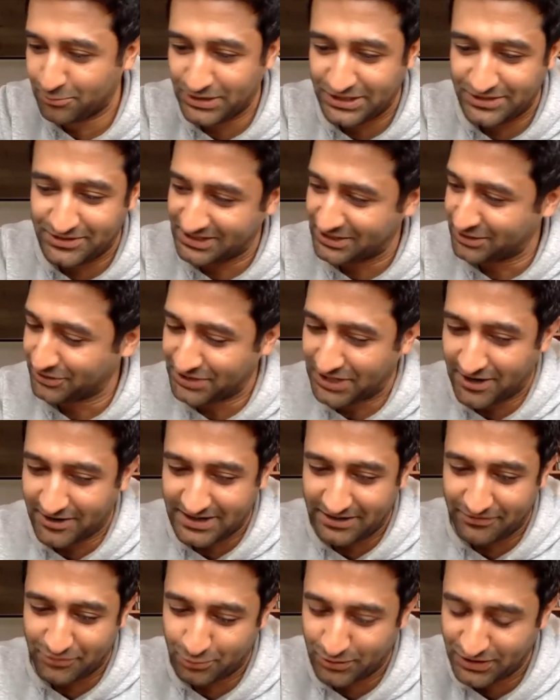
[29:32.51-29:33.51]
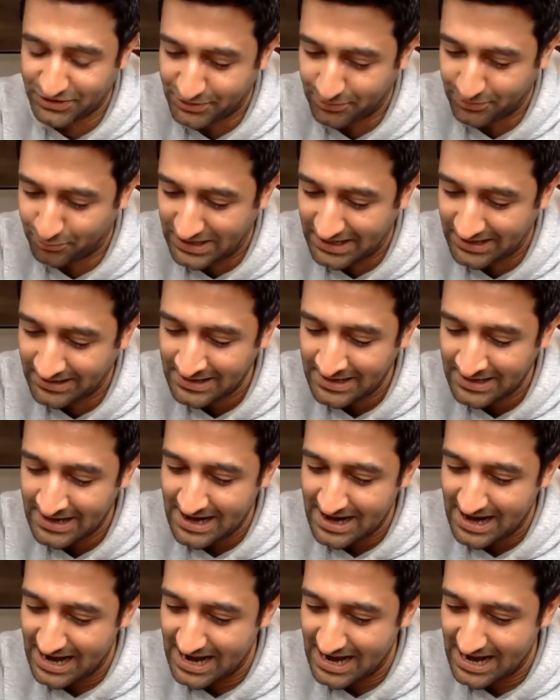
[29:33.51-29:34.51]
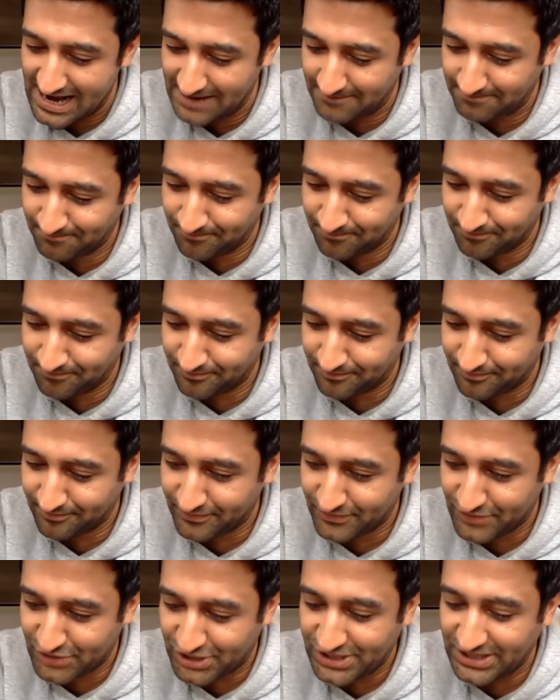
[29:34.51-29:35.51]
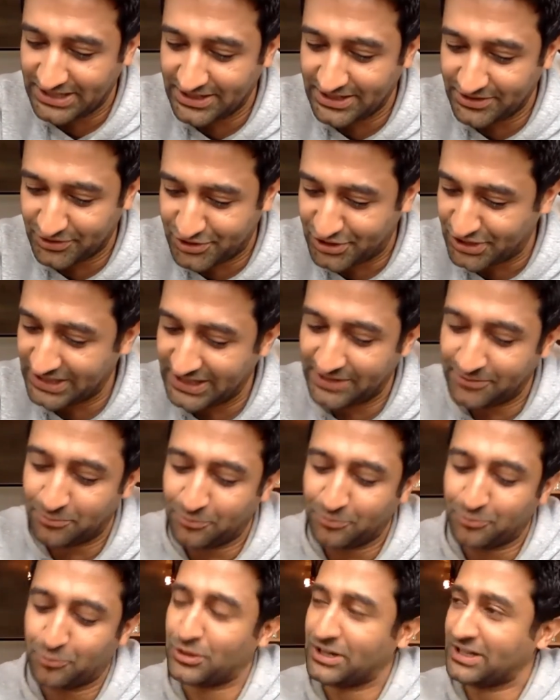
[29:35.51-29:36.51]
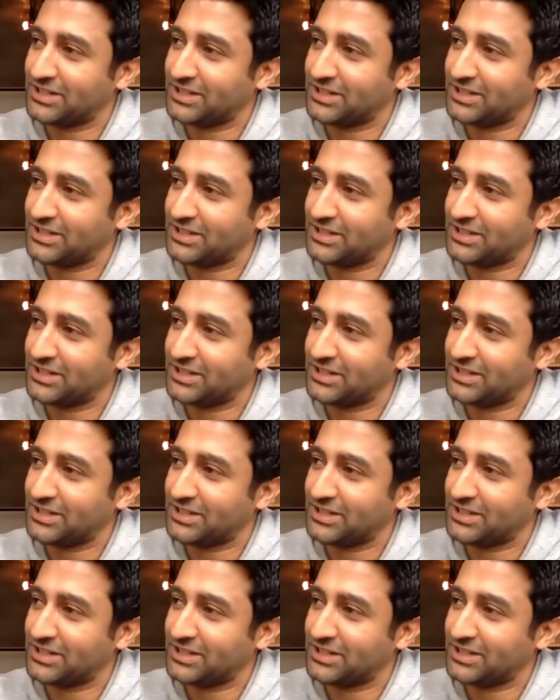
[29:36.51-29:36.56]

We still talk every once in a while. She